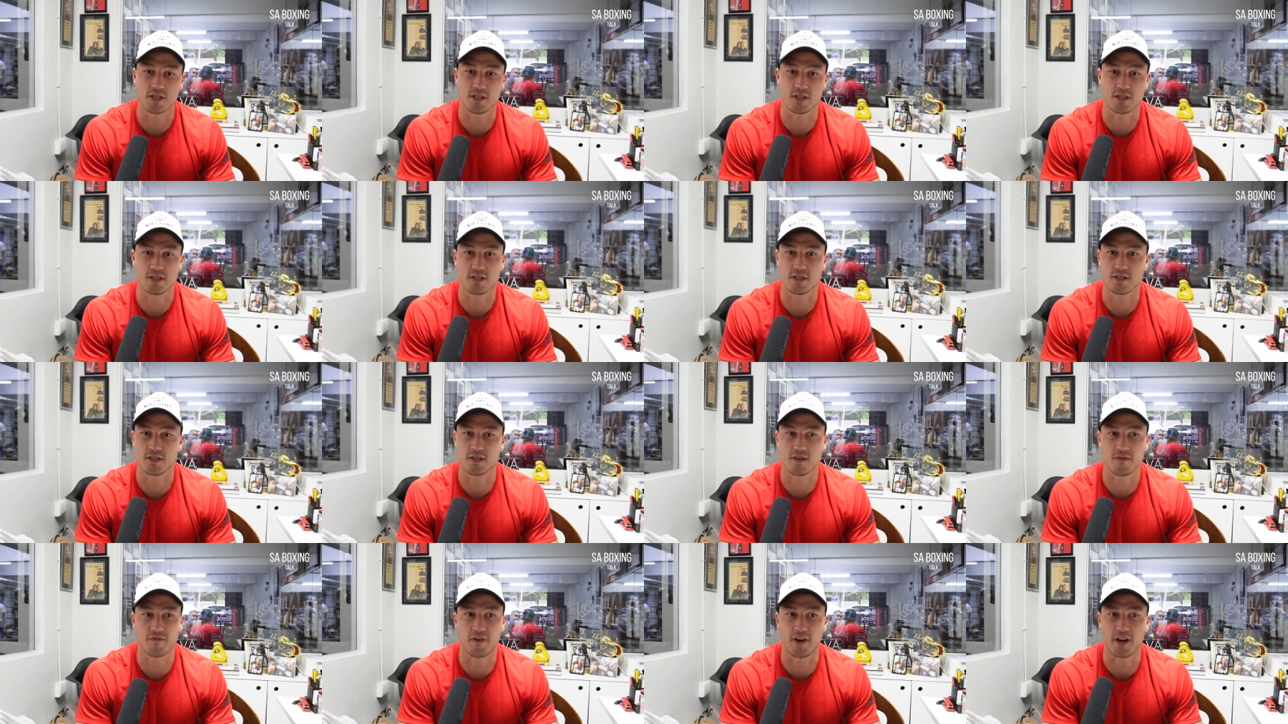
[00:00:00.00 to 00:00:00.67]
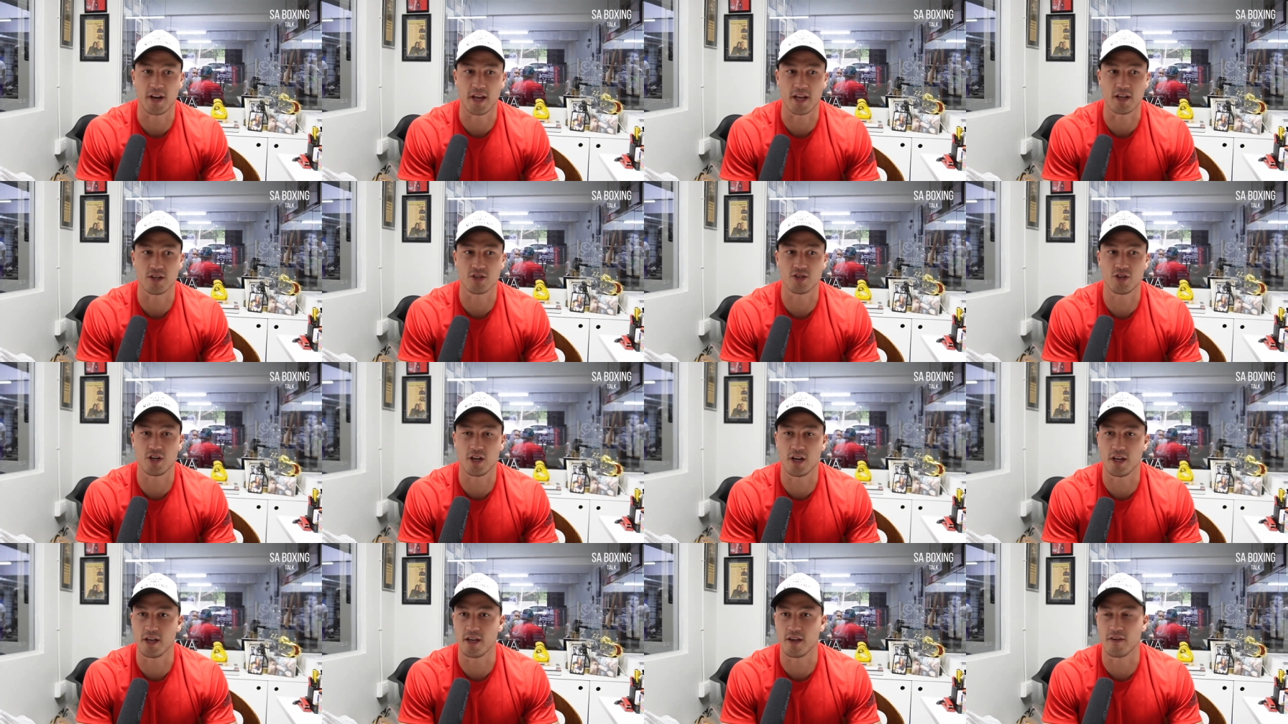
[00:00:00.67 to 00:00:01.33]
it's
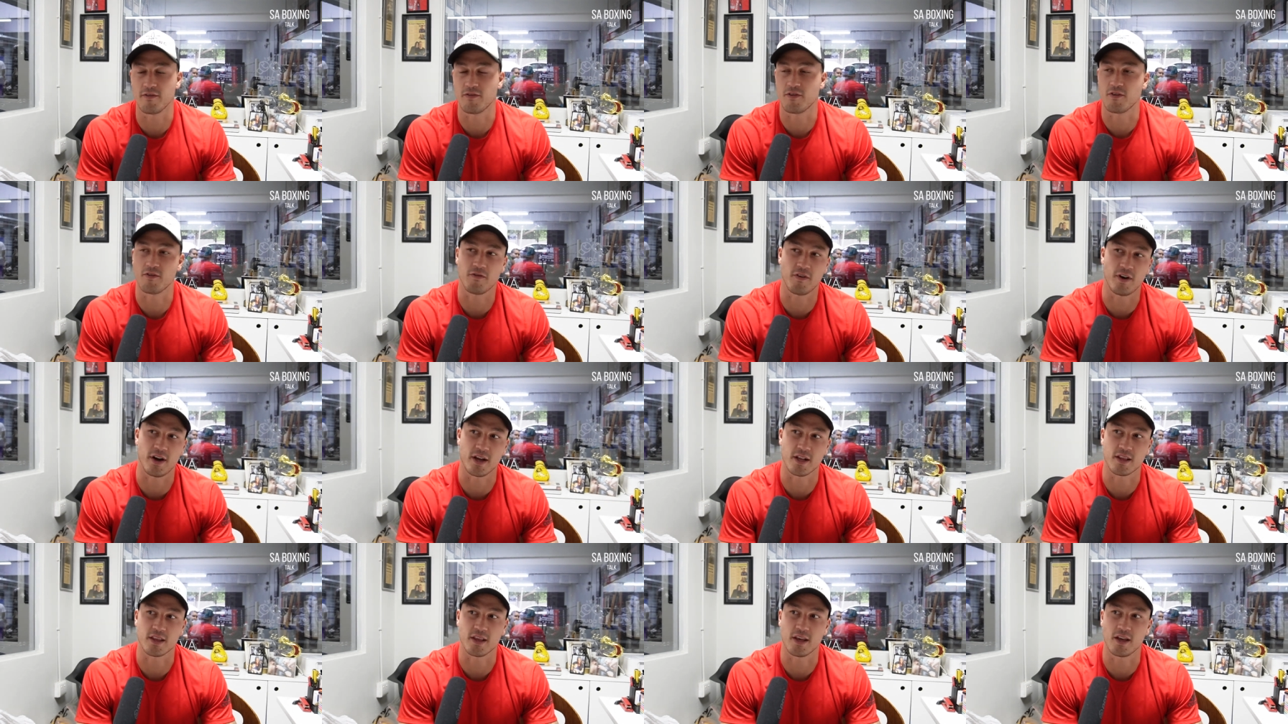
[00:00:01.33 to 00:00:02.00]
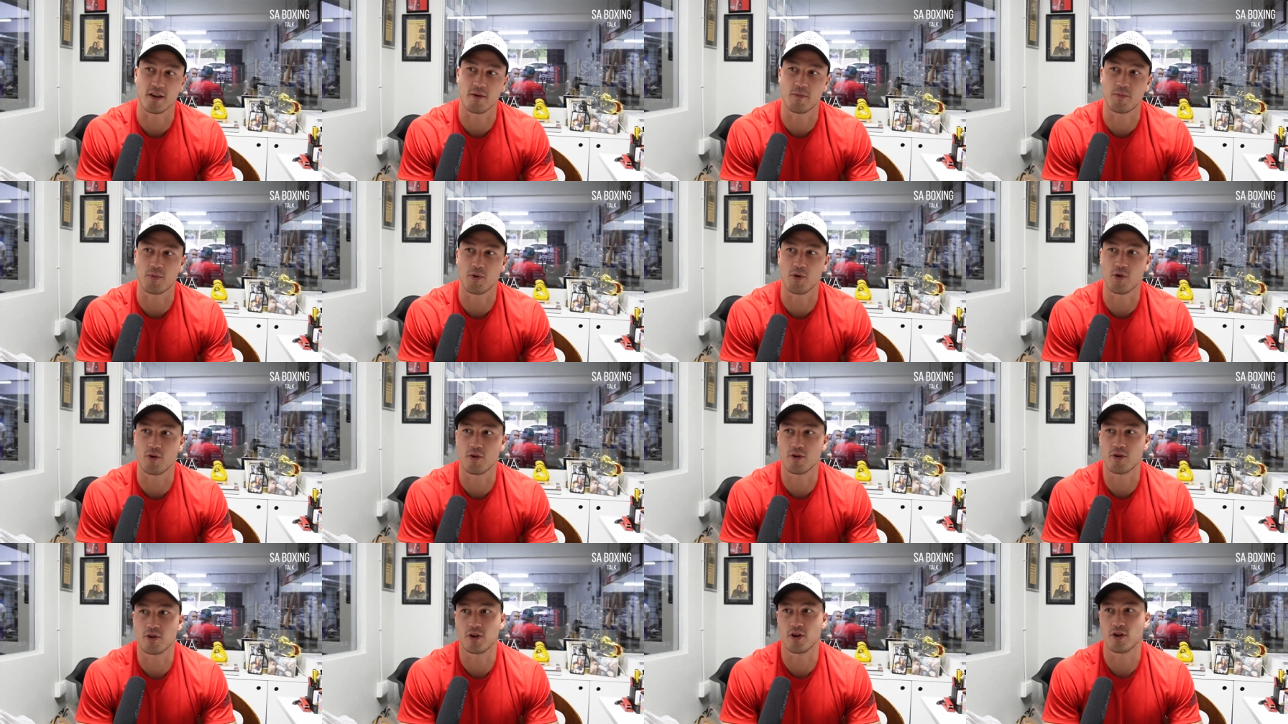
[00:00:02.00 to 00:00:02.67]
financially, if you fight there
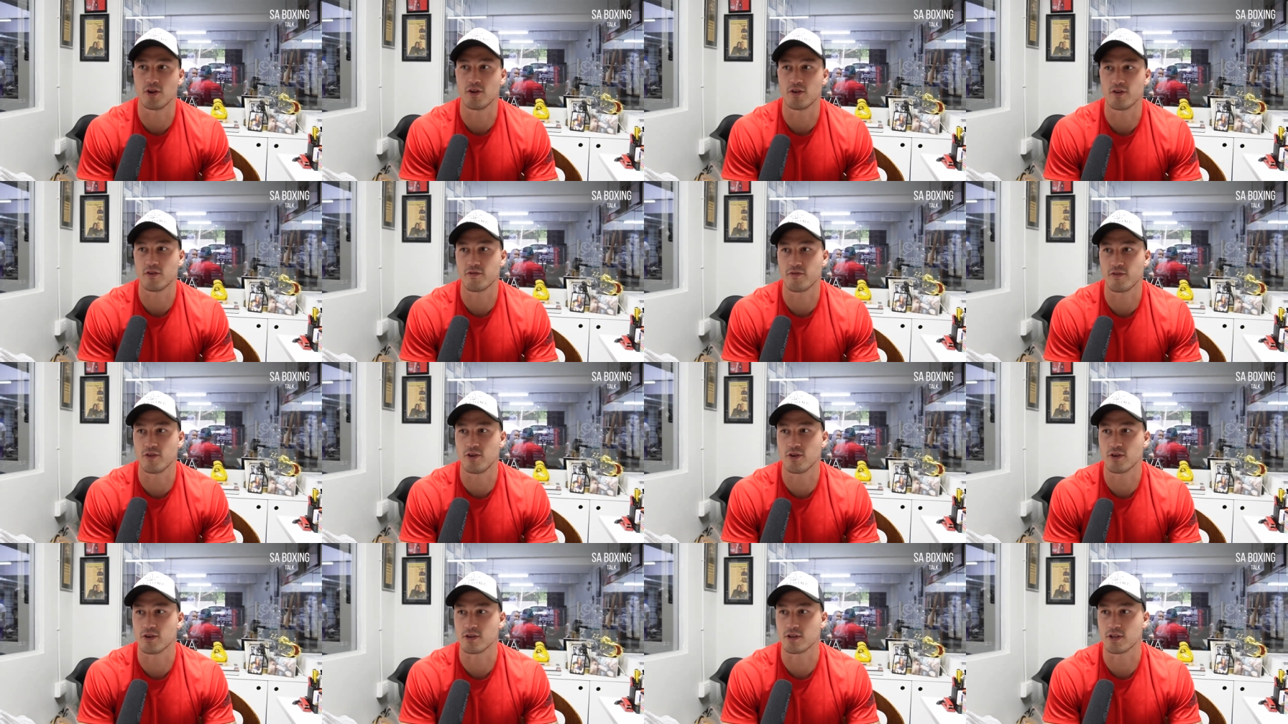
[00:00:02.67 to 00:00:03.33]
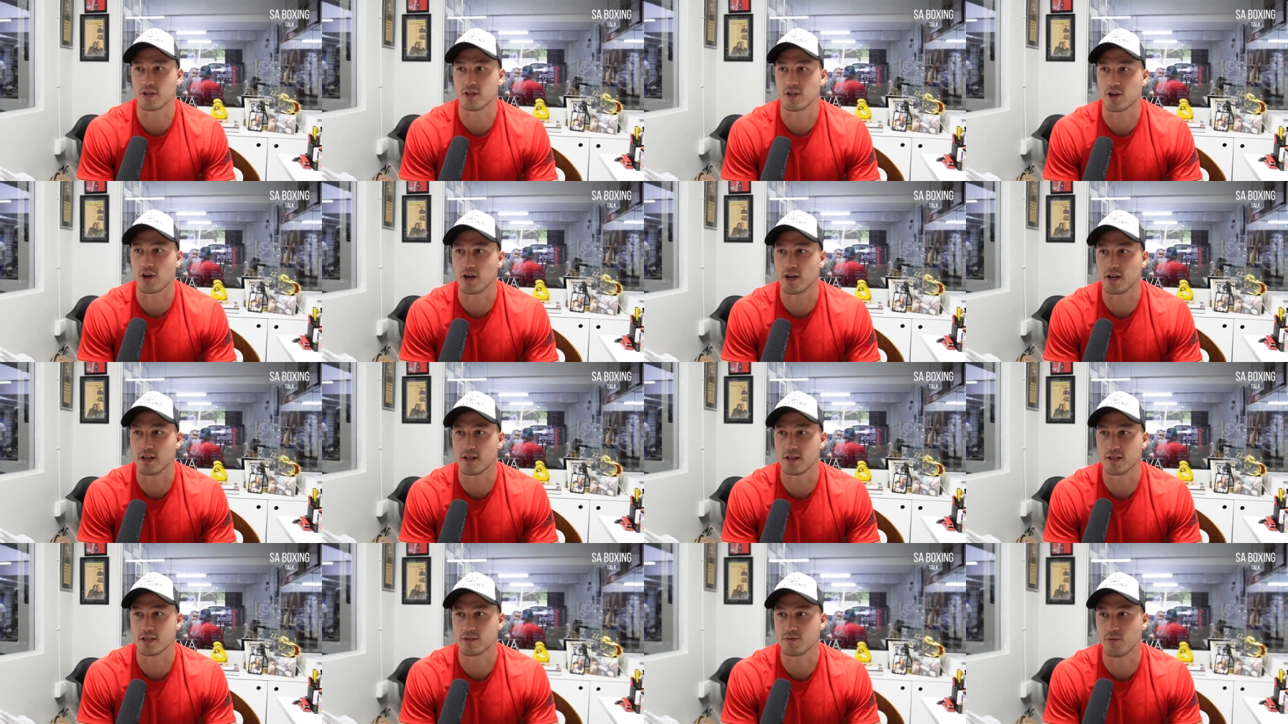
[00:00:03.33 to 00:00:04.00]
abroad, you know, if you look at the
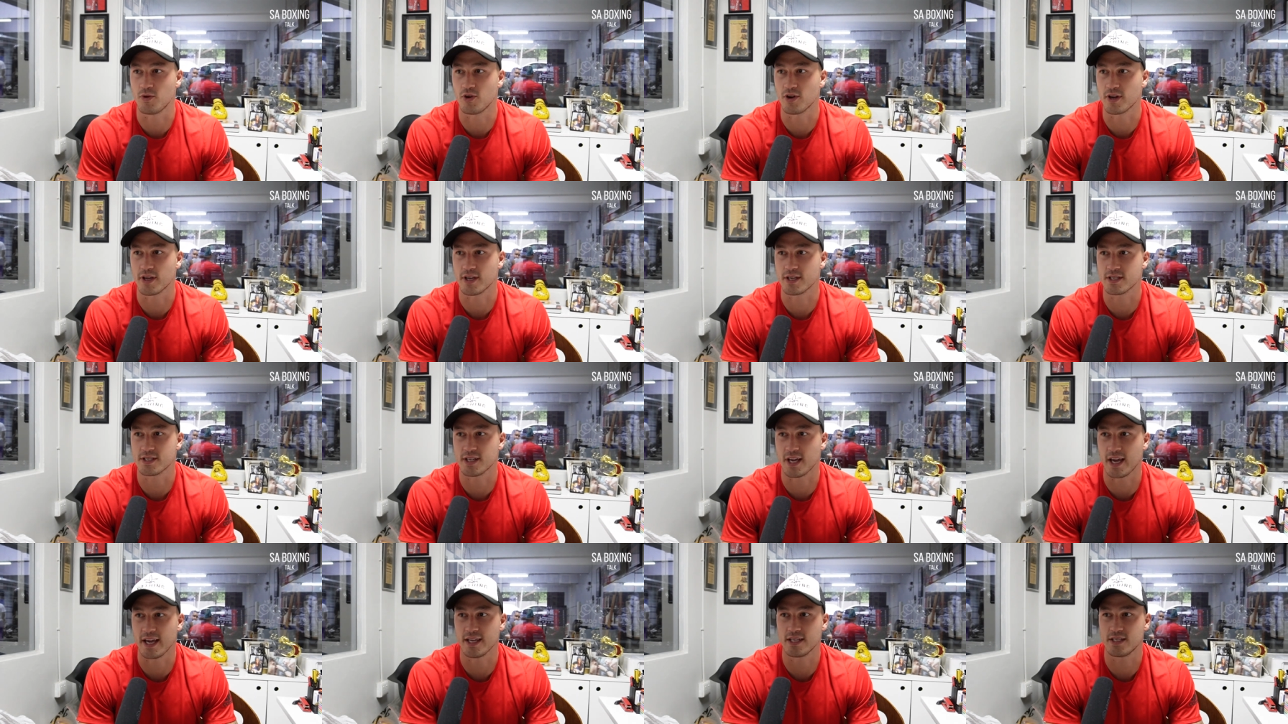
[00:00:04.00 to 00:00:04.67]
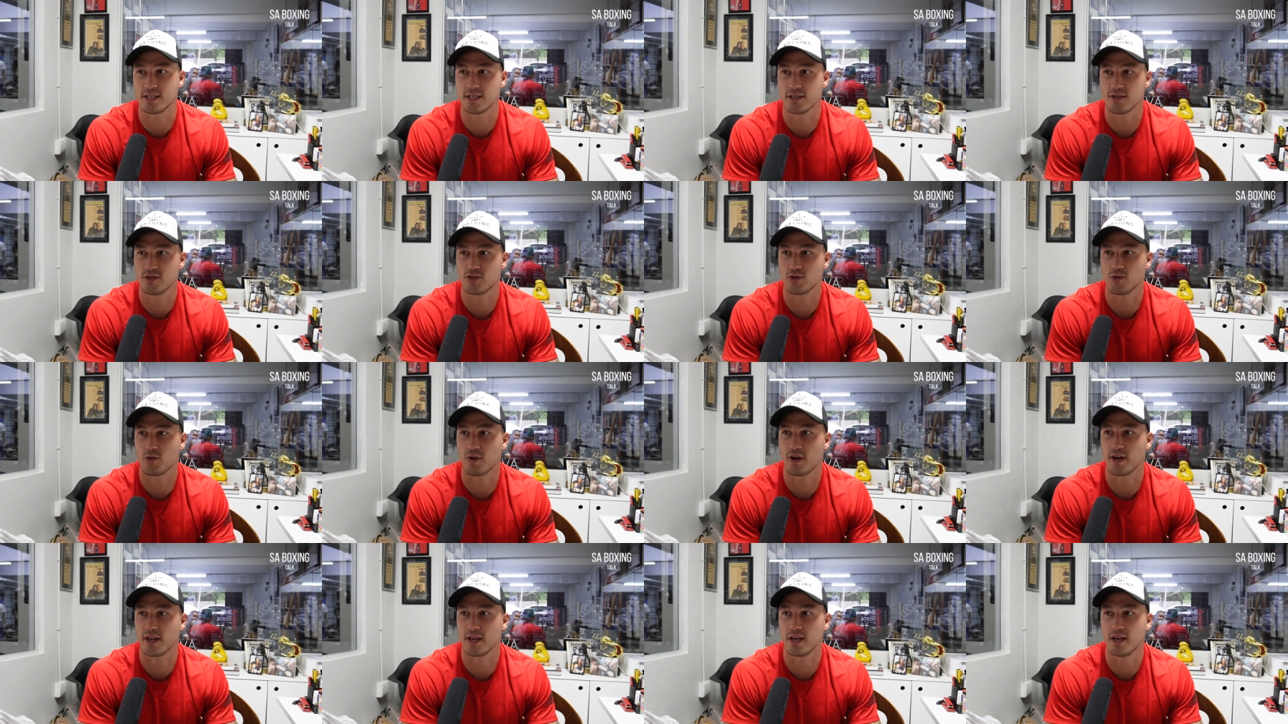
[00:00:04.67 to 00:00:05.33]
dollar this morning, it's 18 to
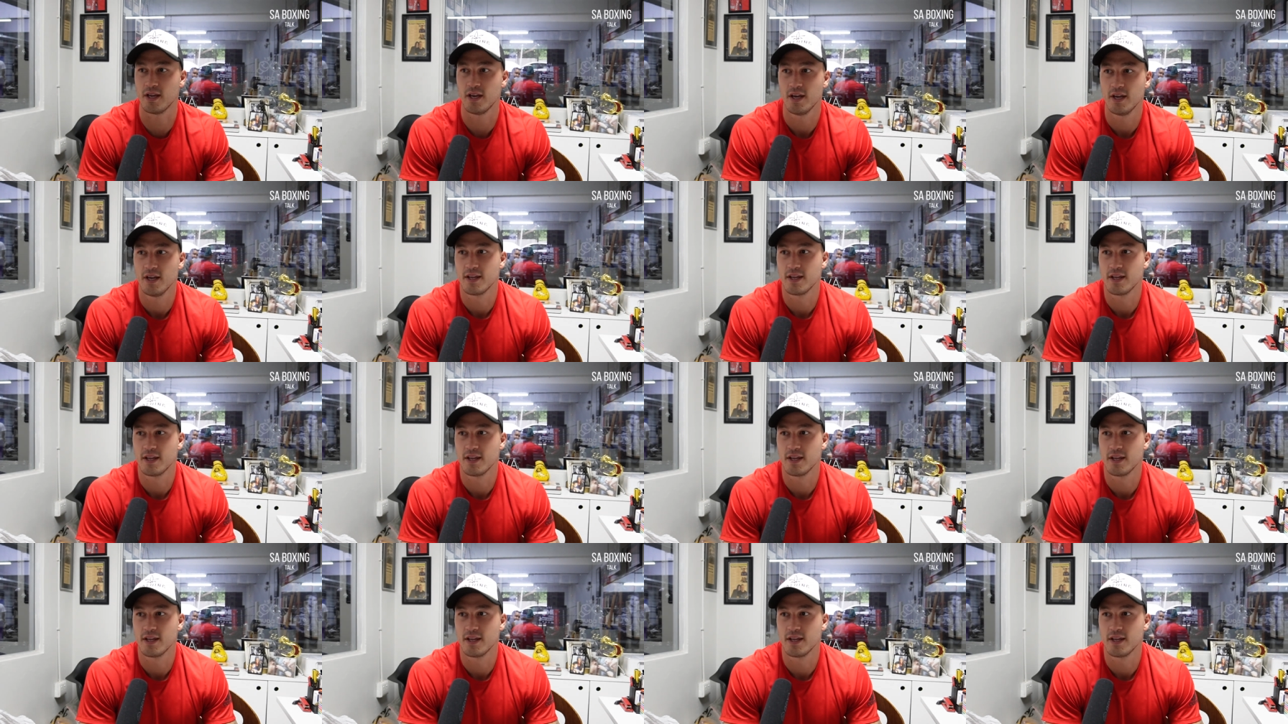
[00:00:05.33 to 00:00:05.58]
1,